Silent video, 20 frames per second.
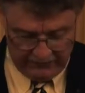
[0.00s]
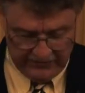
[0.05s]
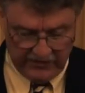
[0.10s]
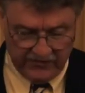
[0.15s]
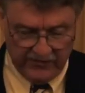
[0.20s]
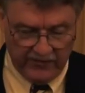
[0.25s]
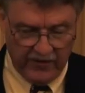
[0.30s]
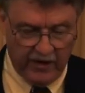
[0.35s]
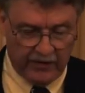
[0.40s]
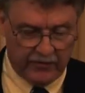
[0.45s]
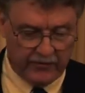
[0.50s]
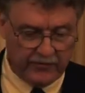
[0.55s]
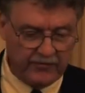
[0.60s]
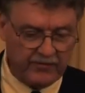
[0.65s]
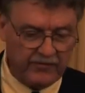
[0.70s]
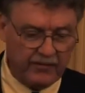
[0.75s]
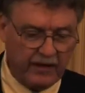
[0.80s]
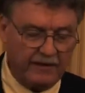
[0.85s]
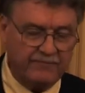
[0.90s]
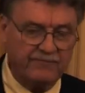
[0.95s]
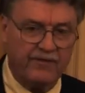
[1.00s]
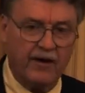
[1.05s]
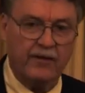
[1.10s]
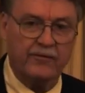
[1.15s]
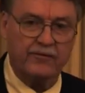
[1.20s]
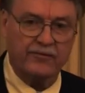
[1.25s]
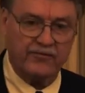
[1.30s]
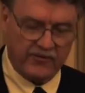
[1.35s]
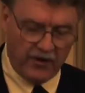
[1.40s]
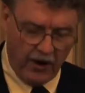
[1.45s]
of his late
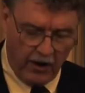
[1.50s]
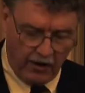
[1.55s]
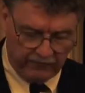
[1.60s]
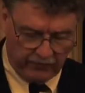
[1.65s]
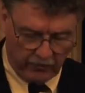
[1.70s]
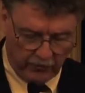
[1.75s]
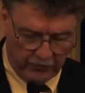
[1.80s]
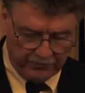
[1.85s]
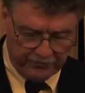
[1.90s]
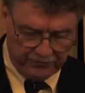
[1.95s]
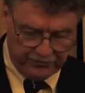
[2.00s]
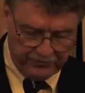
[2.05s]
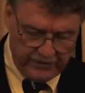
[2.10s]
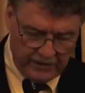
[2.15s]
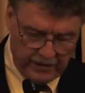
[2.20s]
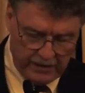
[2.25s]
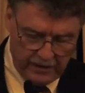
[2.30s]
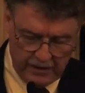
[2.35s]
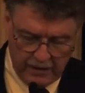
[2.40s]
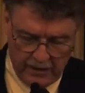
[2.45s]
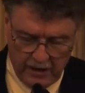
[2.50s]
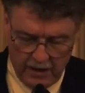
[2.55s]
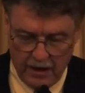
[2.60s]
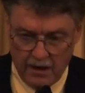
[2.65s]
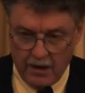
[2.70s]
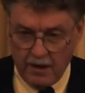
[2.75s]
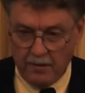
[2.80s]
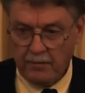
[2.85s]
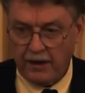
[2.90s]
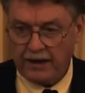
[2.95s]
father's novel.
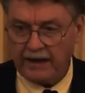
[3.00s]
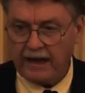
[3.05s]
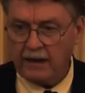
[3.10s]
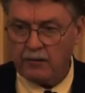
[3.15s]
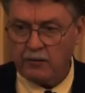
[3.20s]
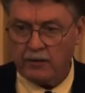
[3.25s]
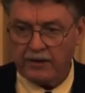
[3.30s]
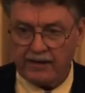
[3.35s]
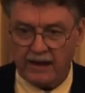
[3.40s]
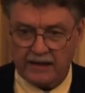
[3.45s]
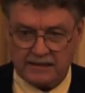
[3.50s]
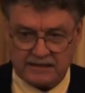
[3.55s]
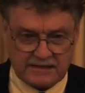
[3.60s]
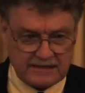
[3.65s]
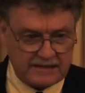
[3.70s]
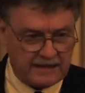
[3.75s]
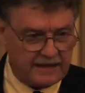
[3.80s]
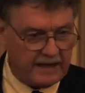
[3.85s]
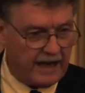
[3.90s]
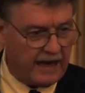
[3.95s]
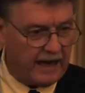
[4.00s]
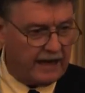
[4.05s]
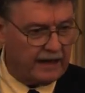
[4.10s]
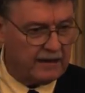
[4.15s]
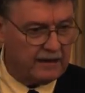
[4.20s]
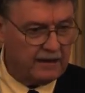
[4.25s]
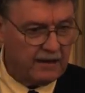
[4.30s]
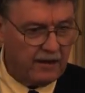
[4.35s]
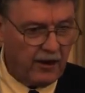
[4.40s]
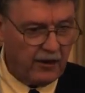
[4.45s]
But here with us
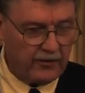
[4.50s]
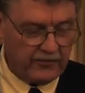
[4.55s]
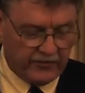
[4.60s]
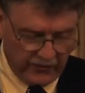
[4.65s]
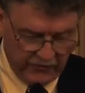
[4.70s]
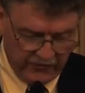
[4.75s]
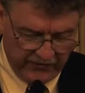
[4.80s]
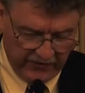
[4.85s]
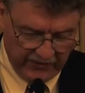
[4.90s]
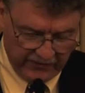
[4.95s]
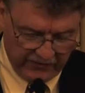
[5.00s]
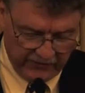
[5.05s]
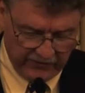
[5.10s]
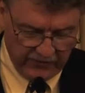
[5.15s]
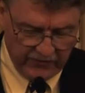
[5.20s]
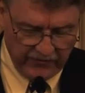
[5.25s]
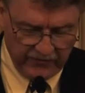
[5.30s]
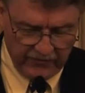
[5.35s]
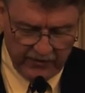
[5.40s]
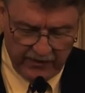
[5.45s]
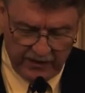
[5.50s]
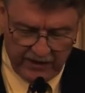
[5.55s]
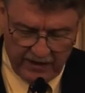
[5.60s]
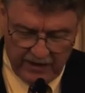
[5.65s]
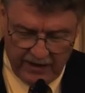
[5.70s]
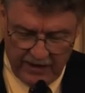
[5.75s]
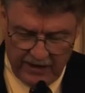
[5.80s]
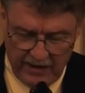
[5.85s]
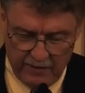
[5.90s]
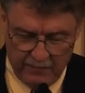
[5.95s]
today are 2 sisters,
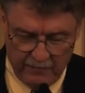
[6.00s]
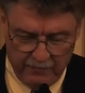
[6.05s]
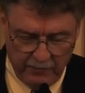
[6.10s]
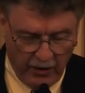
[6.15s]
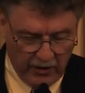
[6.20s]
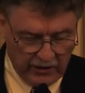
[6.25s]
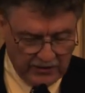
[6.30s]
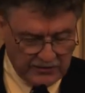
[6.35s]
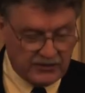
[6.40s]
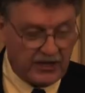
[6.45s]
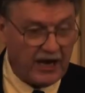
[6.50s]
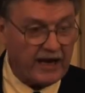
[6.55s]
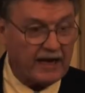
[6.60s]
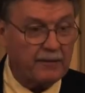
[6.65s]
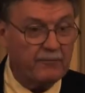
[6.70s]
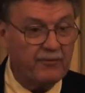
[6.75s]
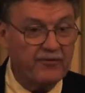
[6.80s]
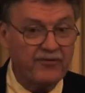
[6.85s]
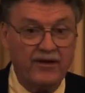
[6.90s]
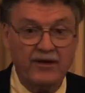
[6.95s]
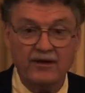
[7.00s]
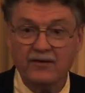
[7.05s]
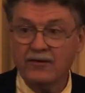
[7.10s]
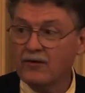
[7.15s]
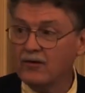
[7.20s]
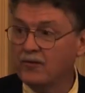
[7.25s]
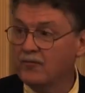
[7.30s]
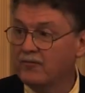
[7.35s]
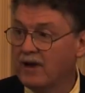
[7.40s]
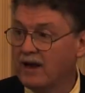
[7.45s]
Paula Jacobson,
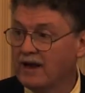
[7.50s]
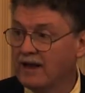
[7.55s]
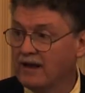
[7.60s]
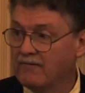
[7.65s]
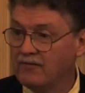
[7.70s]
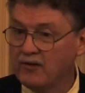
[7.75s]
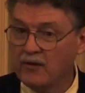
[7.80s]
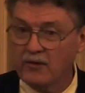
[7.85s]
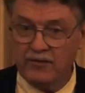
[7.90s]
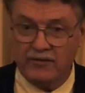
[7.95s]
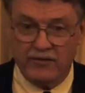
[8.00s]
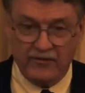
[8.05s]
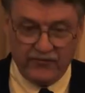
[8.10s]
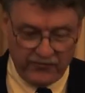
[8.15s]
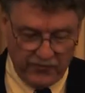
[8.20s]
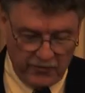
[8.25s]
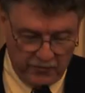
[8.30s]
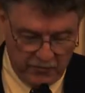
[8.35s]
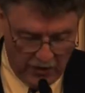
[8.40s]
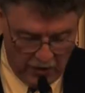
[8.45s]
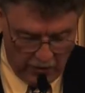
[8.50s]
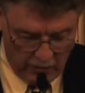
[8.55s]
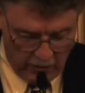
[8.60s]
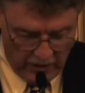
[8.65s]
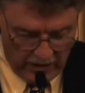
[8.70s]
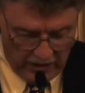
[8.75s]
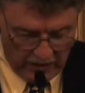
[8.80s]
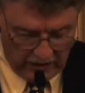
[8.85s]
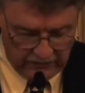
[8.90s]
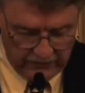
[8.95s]
who many of you in this room know
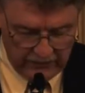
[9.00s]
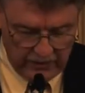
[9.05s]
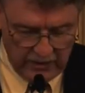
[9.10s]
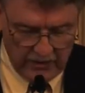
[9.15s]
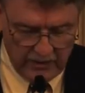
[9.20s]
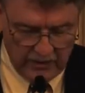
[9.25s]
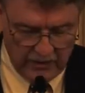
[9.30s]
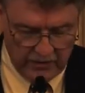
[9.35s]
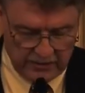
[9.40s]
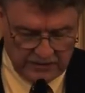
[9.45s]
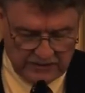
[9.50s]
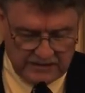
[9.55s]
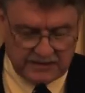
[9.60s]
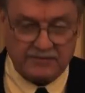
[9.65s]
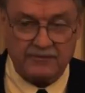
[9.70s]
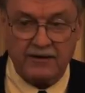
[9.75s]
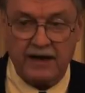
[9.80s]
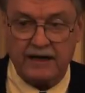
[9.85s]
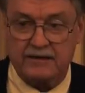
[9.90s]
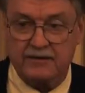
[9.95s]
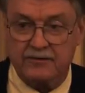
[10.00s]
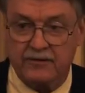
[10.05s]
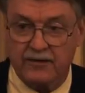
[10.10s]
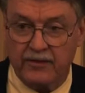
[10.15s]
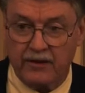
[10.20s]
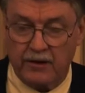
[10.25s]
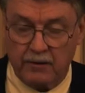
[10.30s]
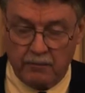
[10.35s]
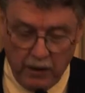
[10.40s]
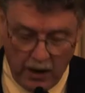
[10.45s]
well, who is director
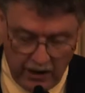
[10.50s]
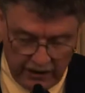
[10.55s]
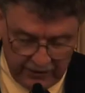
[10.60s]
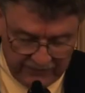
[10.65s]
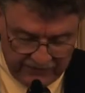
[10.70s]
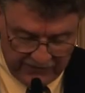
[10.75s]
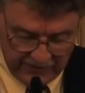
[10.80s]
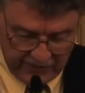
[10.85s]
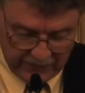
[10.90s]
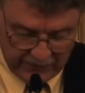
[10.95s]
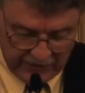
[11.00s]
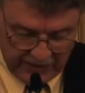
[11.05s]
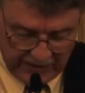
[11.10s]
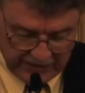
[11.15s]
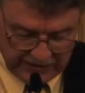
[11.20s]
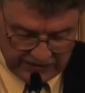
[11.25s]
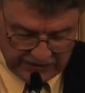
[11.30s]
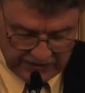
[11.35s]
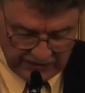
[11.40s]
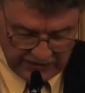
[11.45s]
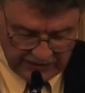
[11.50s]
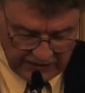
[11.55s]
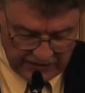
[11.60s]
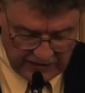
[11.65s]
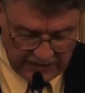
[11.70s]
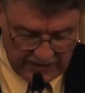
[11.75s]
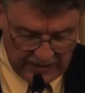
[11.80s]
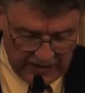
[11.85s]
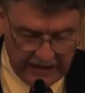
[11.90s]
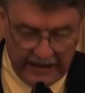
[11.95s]
of the Labana Foundation
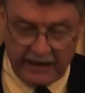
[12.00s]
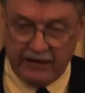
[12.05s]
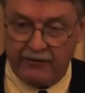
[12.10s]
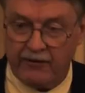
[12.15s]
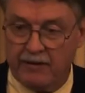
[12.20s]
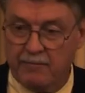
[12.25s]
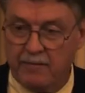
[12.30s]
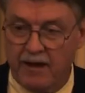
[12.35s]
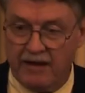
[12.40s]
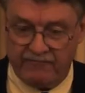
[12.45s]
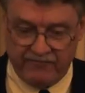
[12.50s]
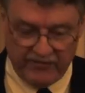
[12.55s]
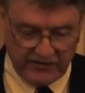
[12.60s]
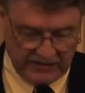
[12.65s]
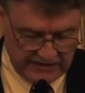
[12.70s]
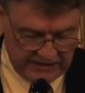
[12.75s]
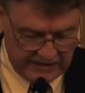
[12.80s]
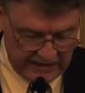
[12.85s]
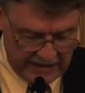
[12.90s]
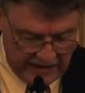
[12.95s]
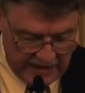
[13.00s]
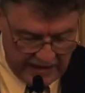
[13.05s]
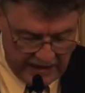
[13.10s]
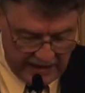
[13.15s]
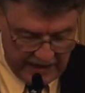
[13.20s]
here in Memphis,